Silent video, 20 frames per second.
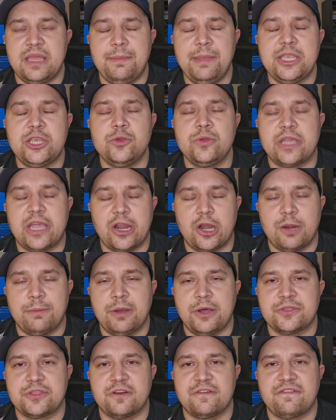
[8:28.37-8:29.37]
They make you care
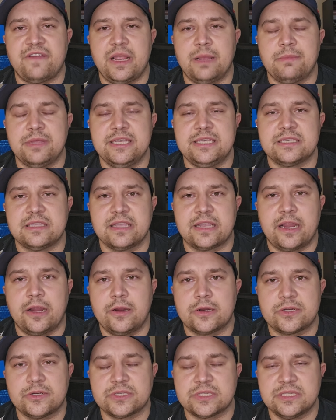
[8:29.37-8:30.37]
about their families and the
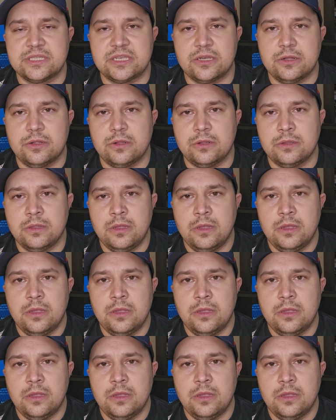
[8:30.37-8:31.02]
characters until,